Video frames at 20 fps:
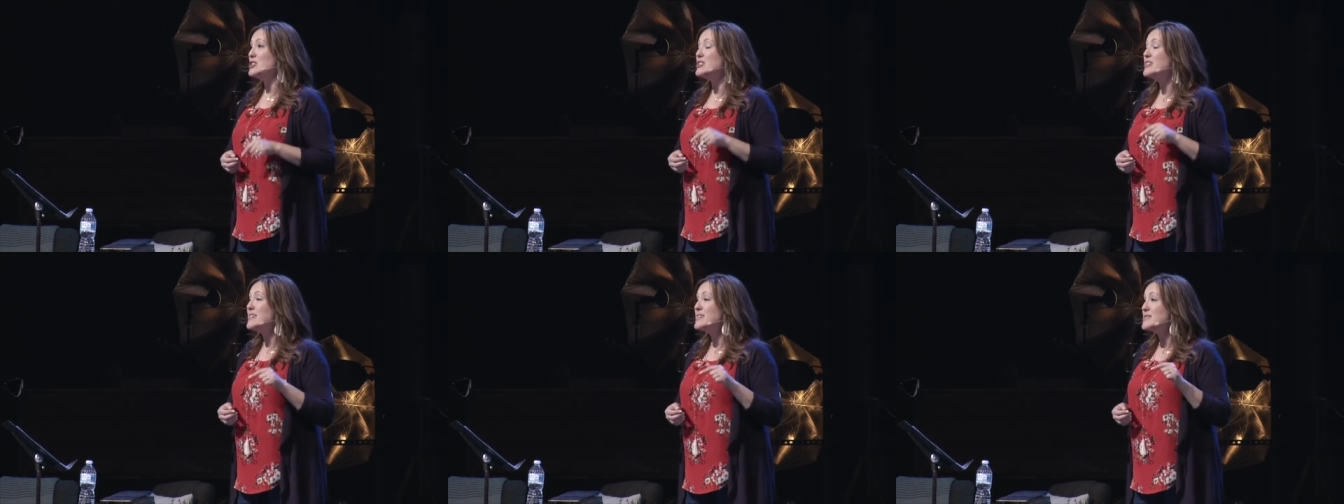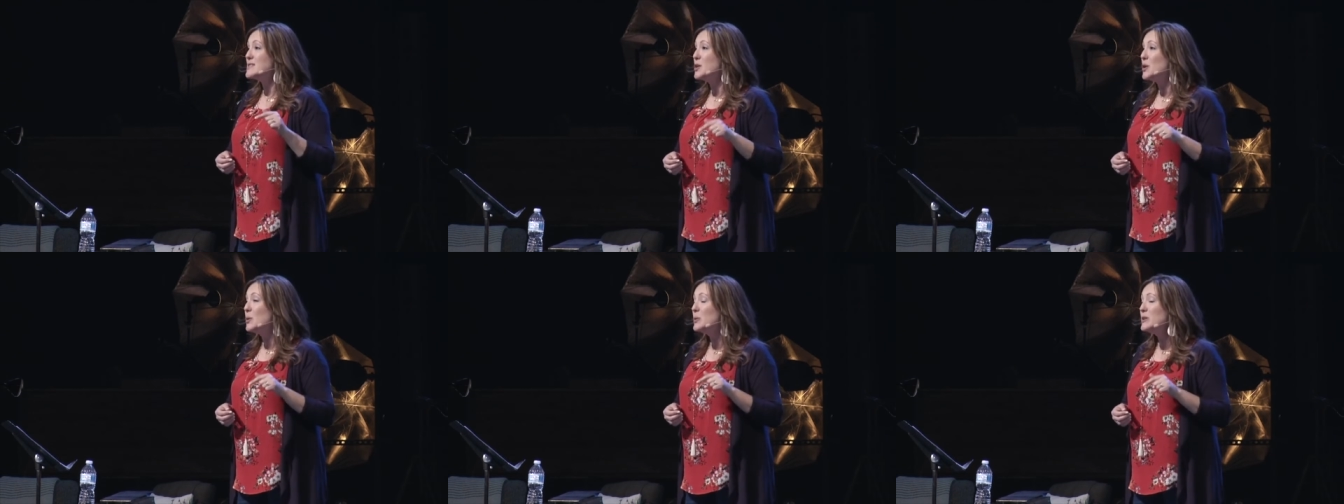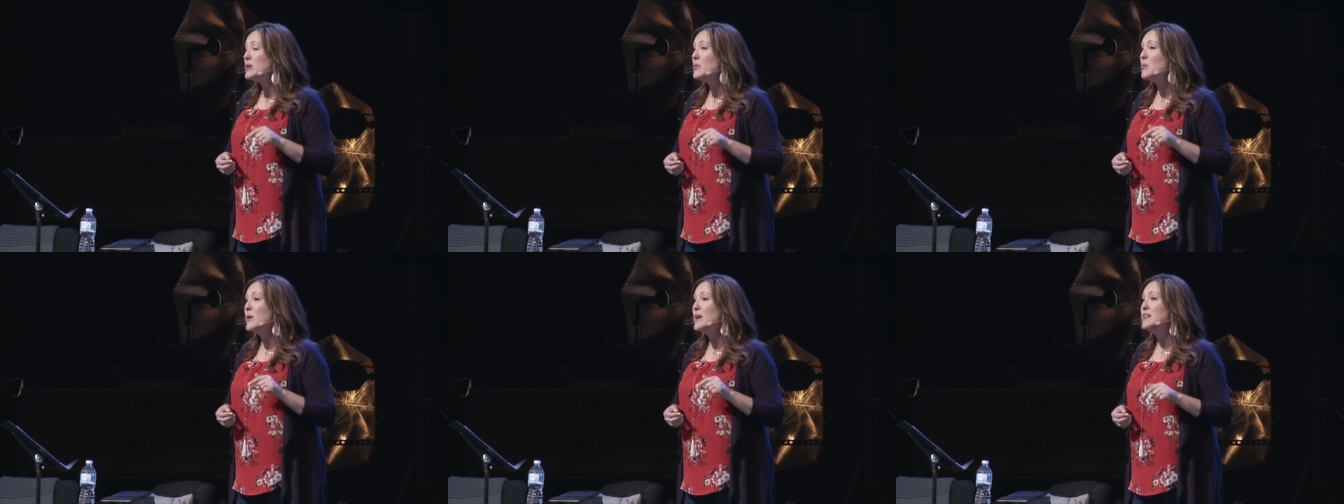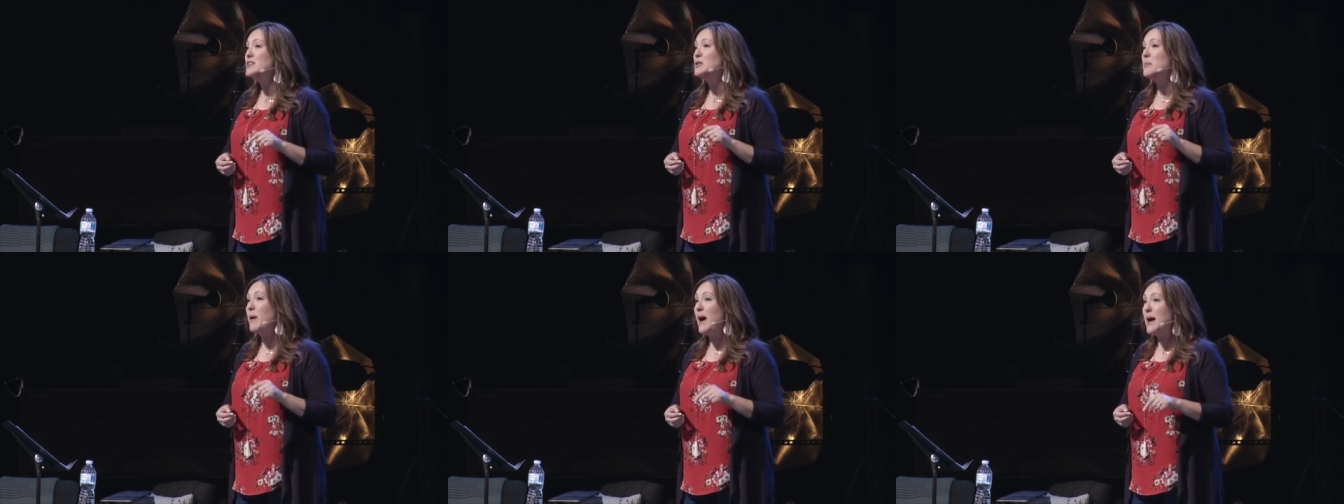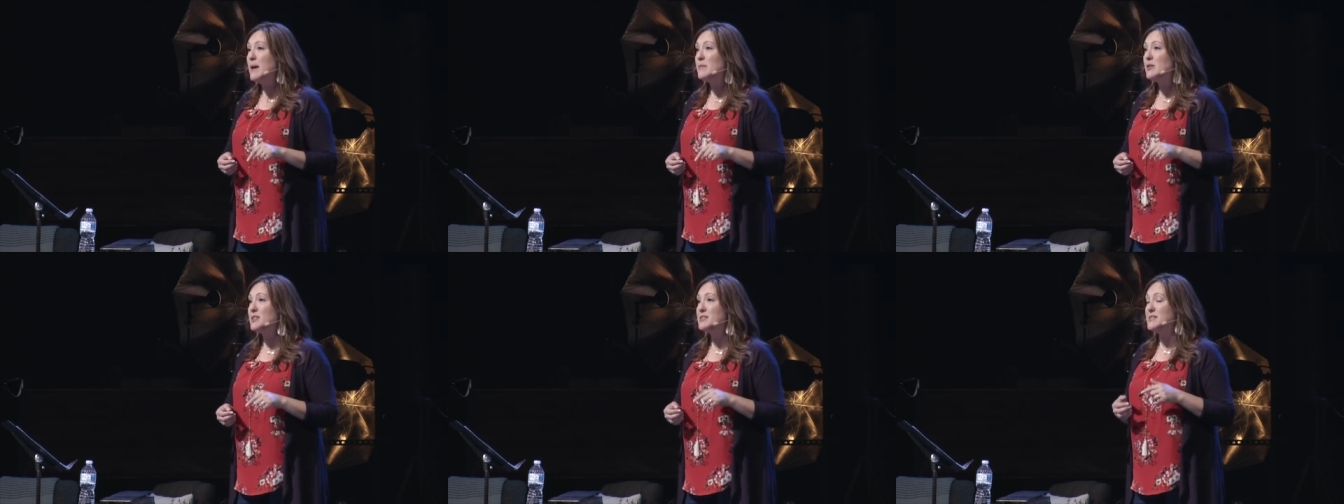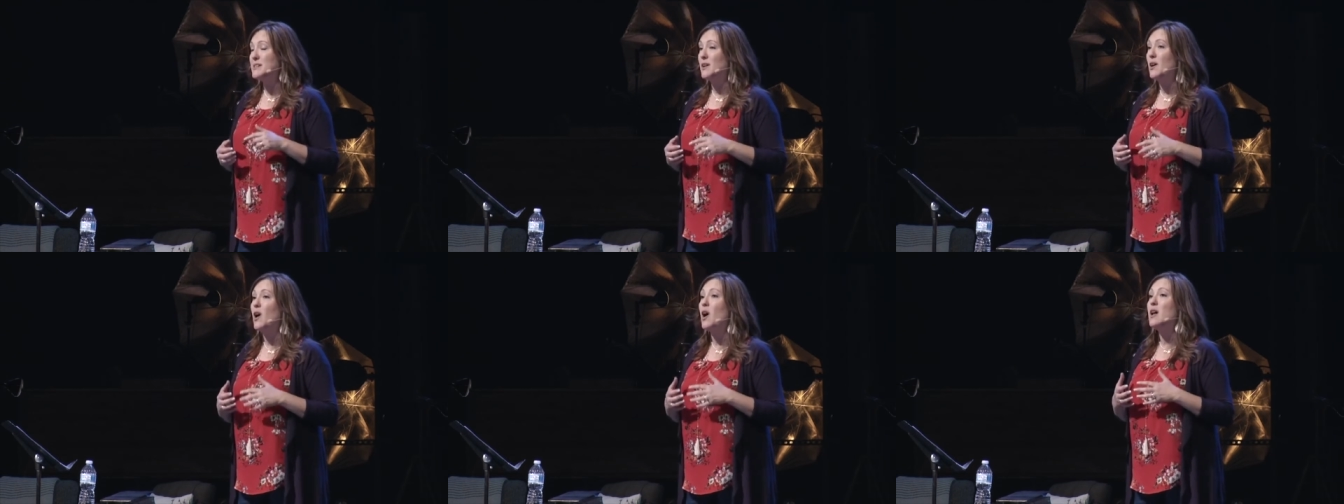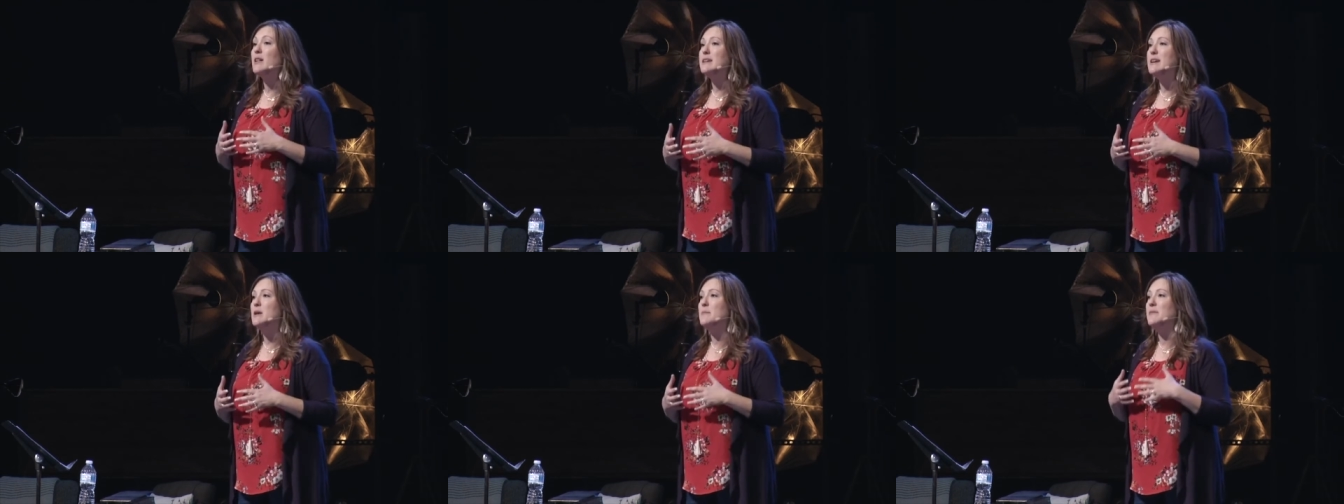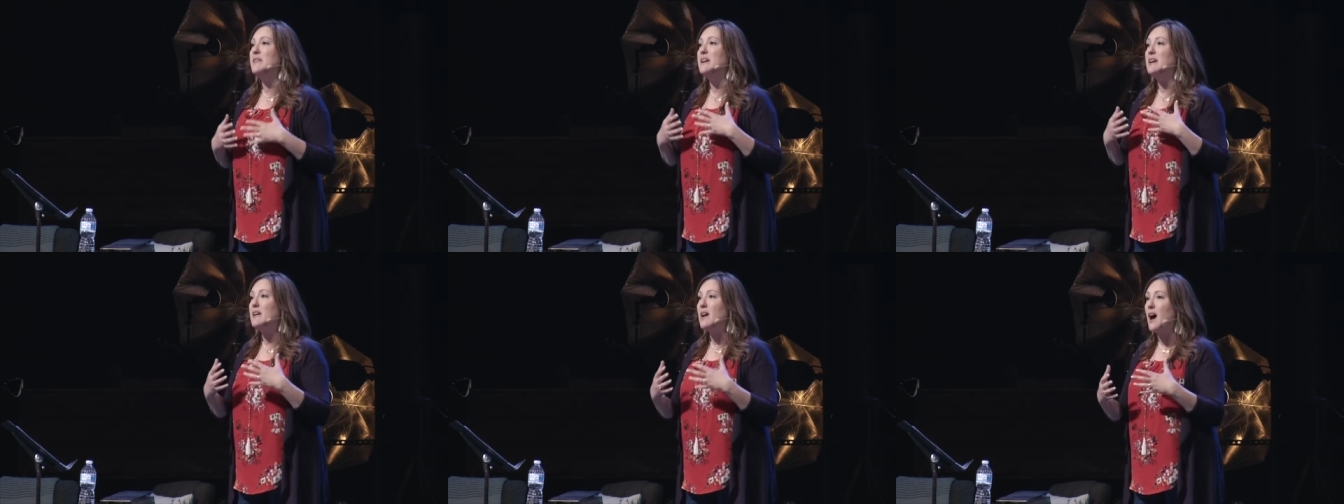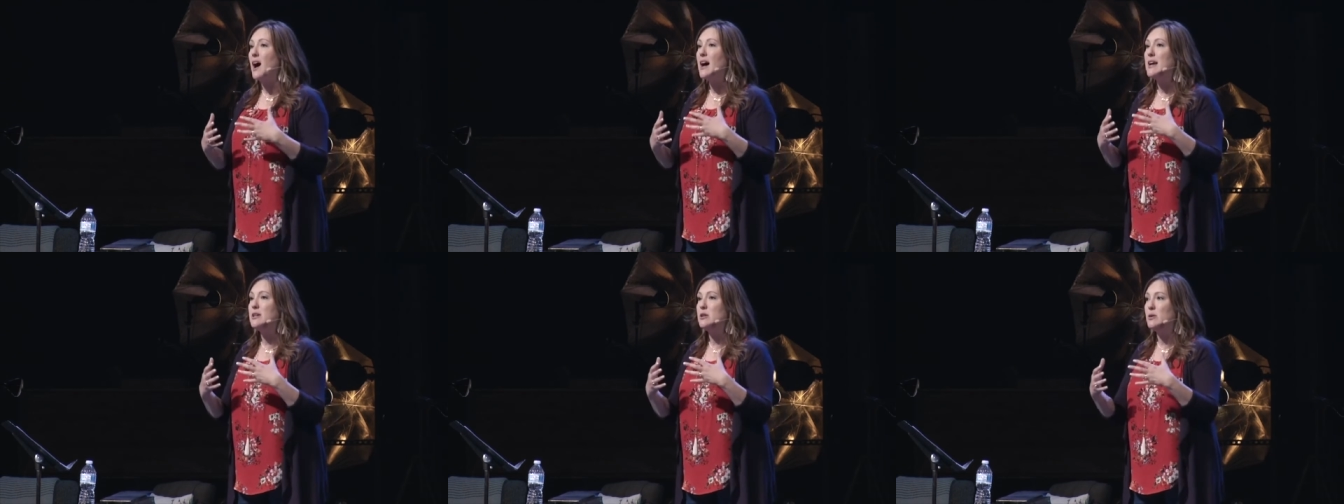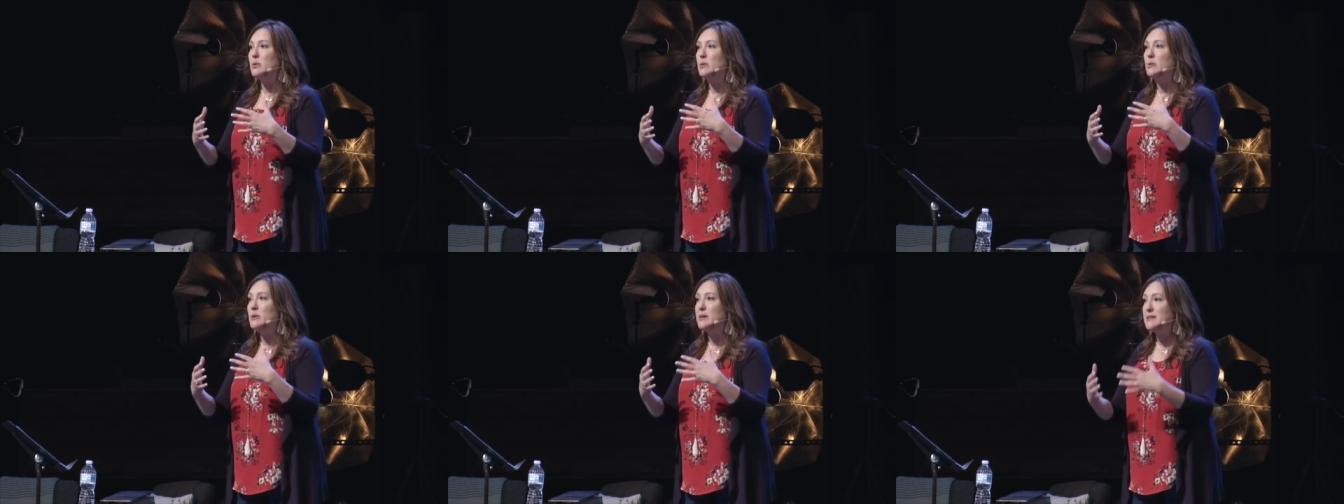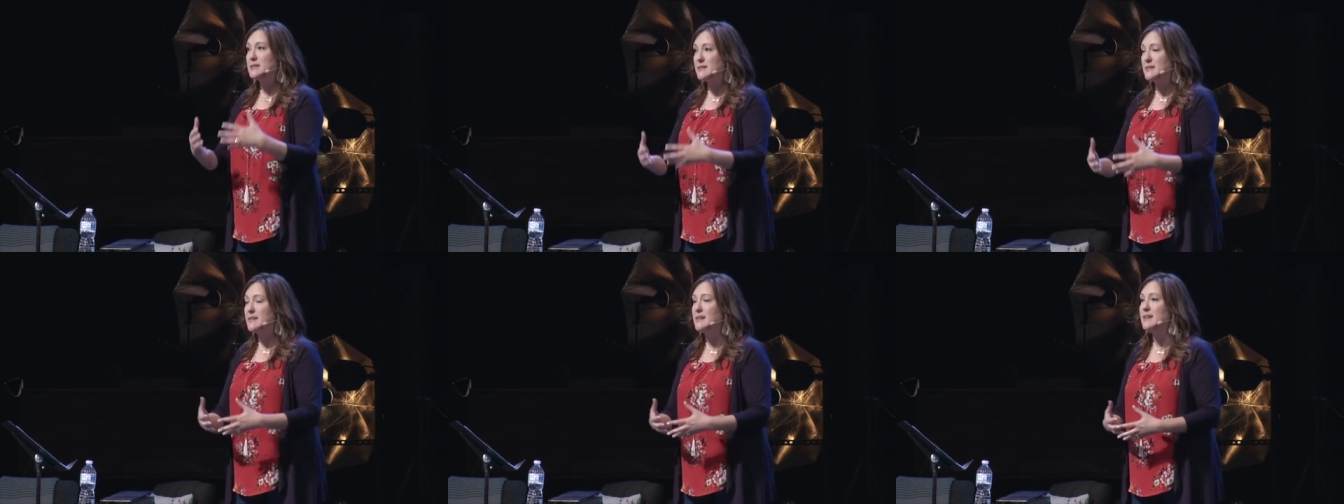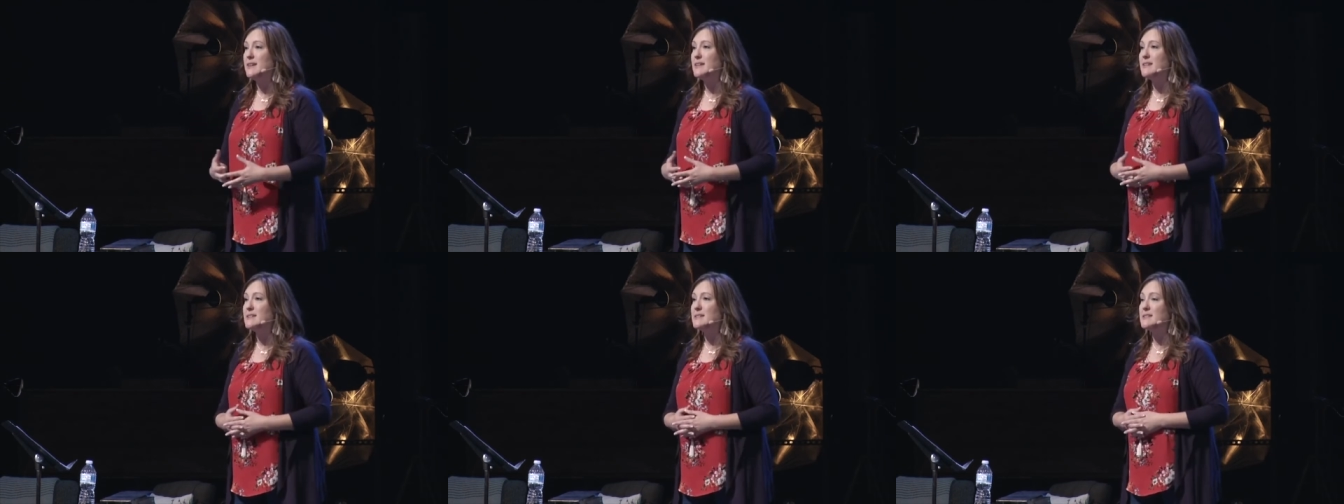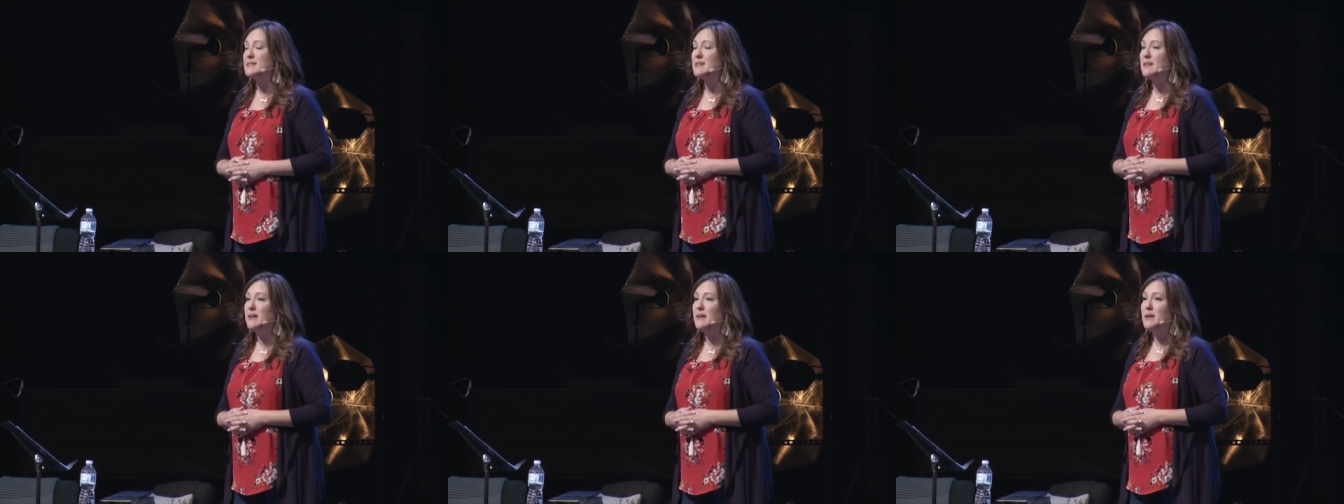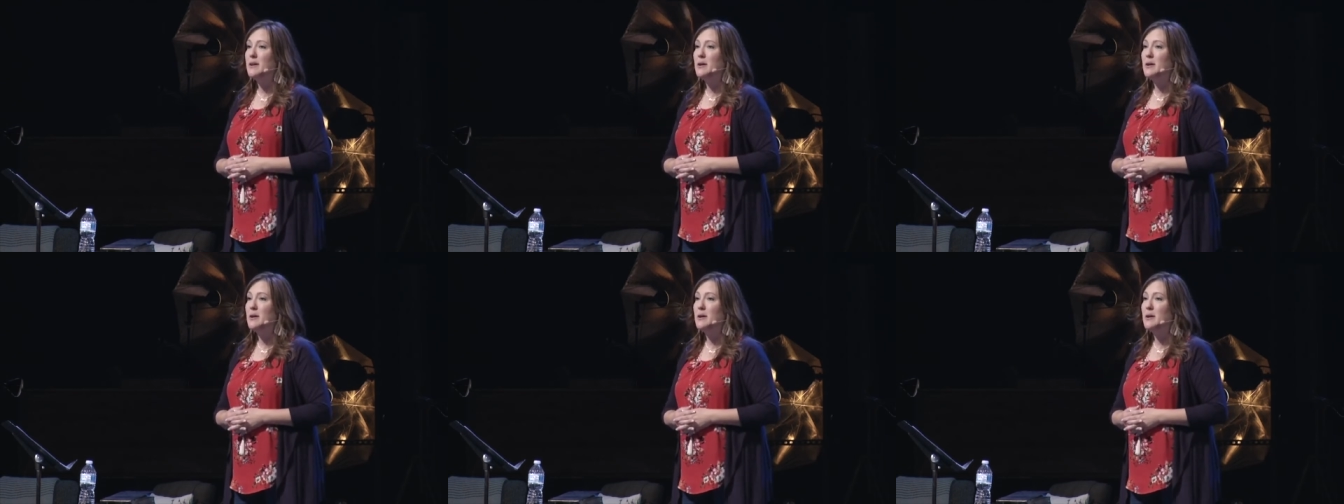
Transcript: She is the only one in the Bible to call him the God who sees.